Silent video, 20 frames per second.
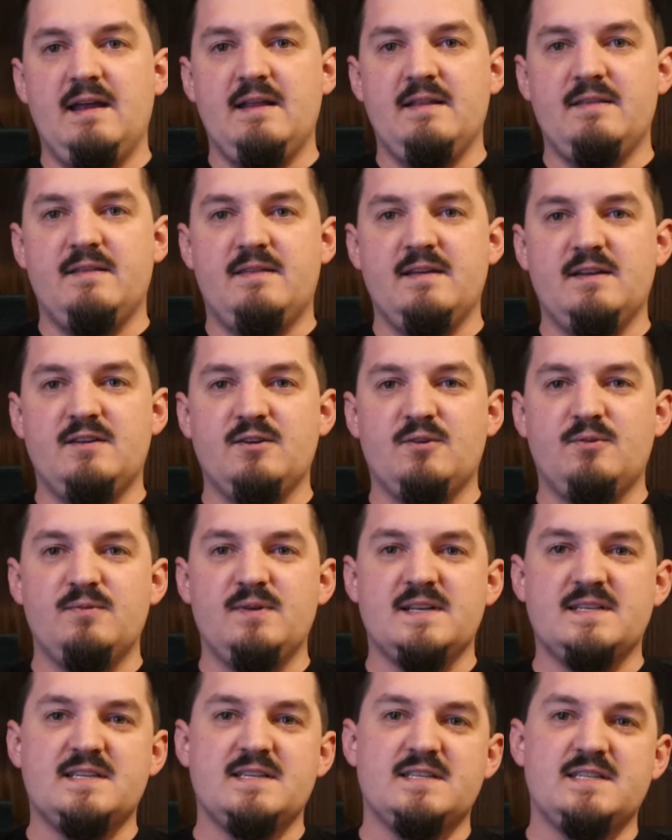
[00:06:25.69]
They don't
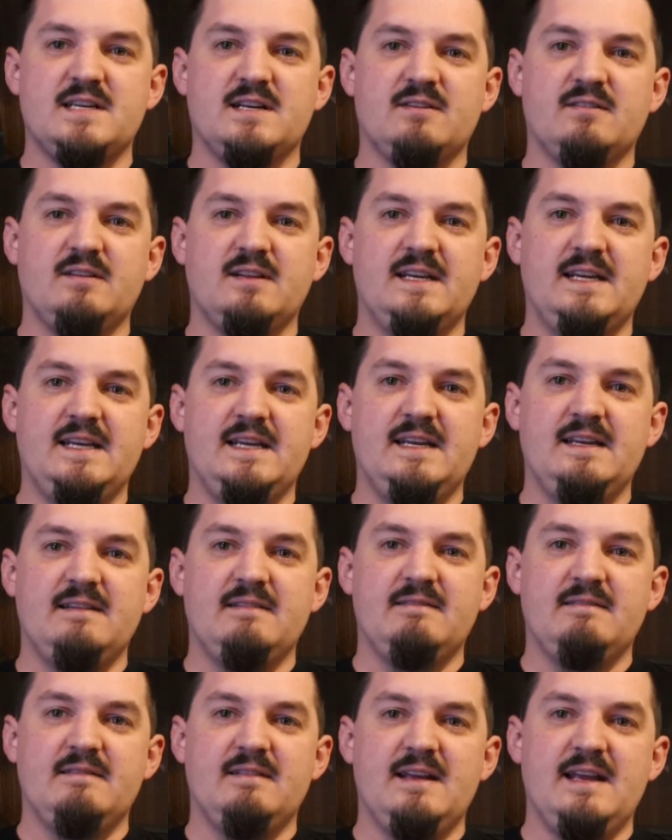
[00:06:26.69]
necessarily
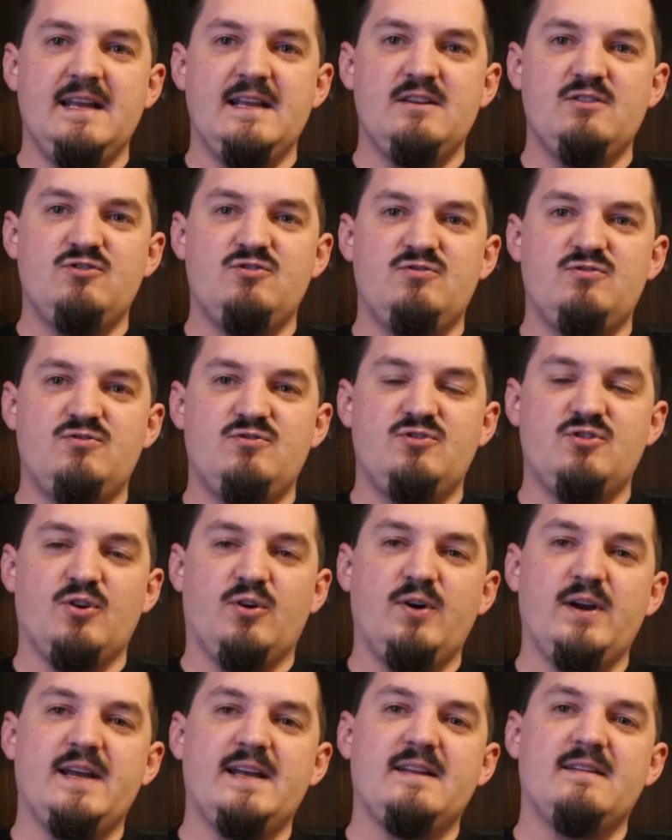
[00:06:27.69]

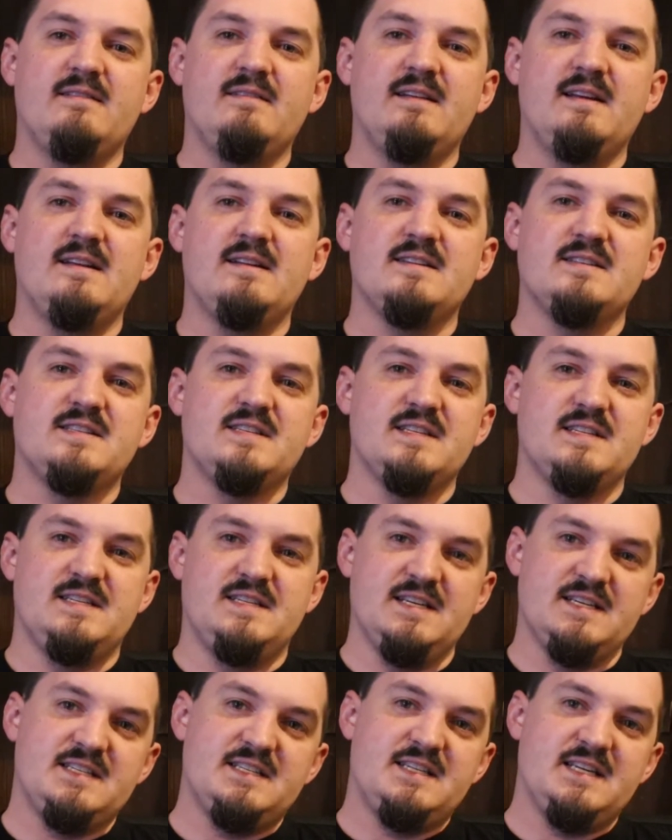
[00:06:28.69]
enjoy it in a
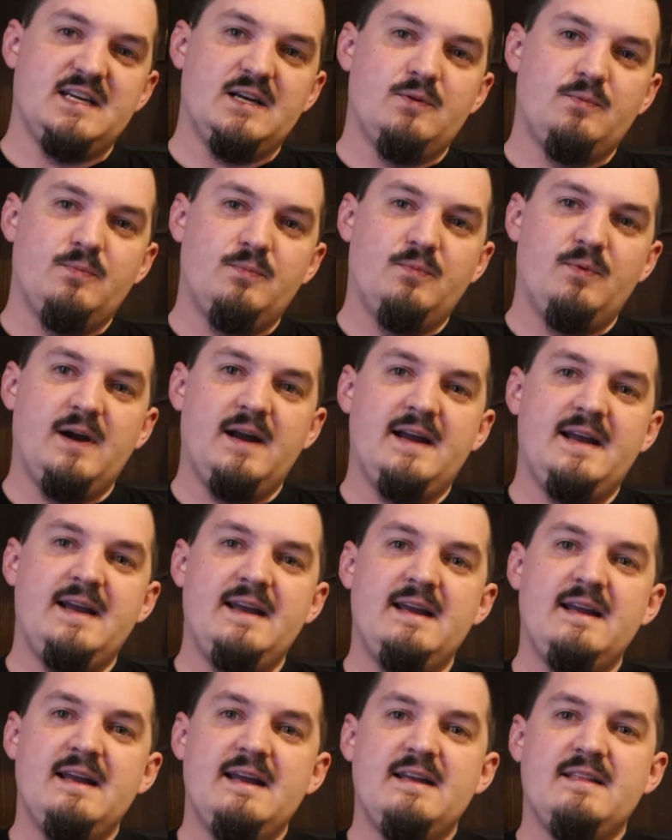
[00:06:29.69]
sadistic
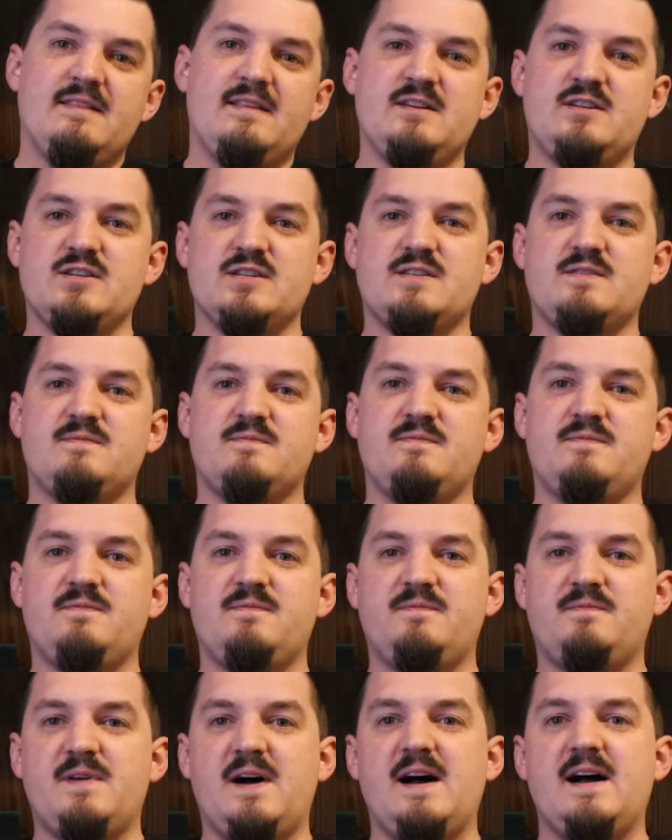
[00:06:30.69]
way, they just
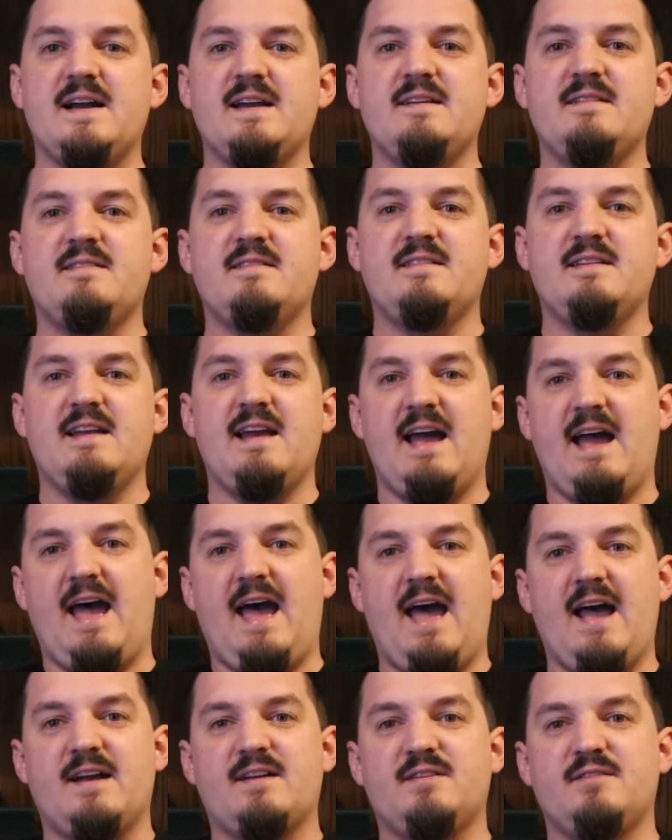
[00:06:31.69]
find the
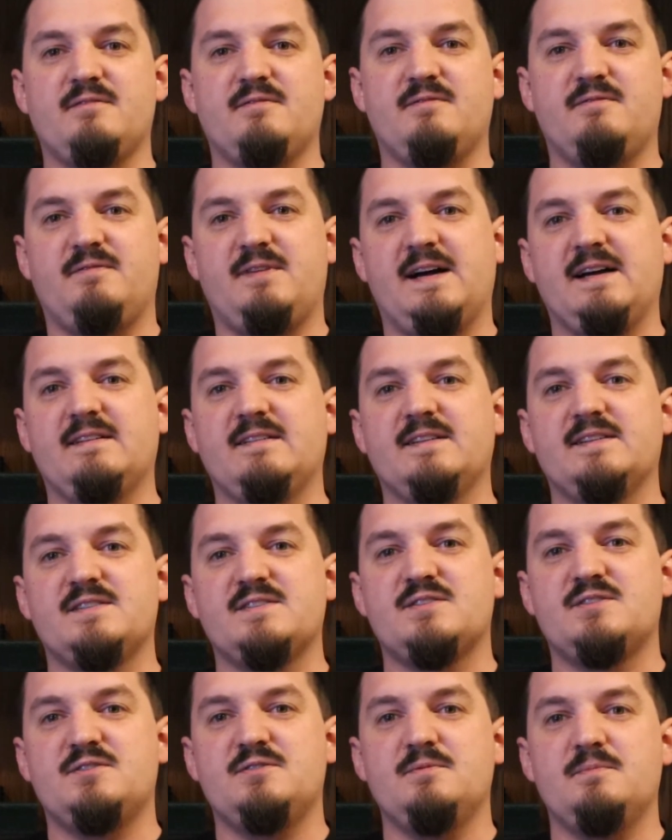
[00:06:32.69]
act of
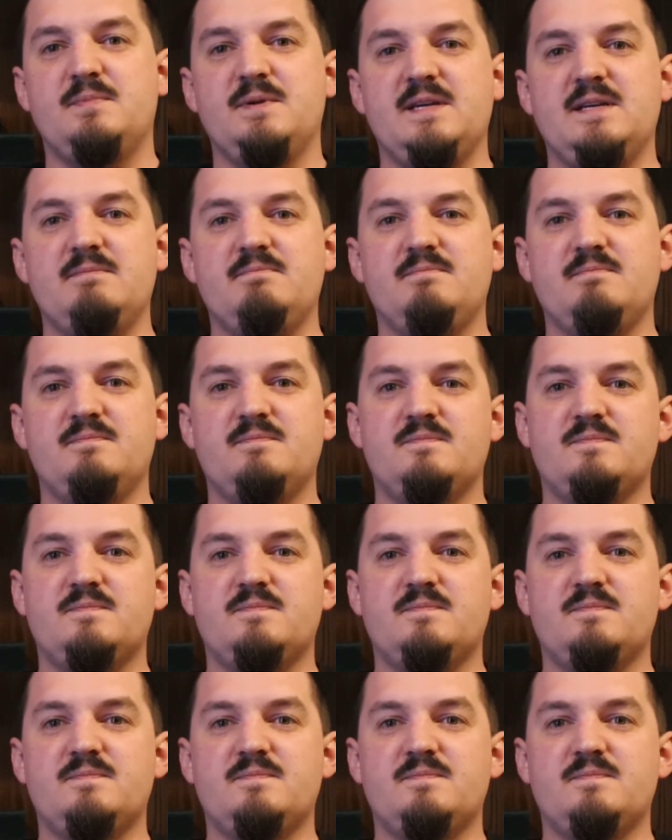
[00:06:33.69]
violence to be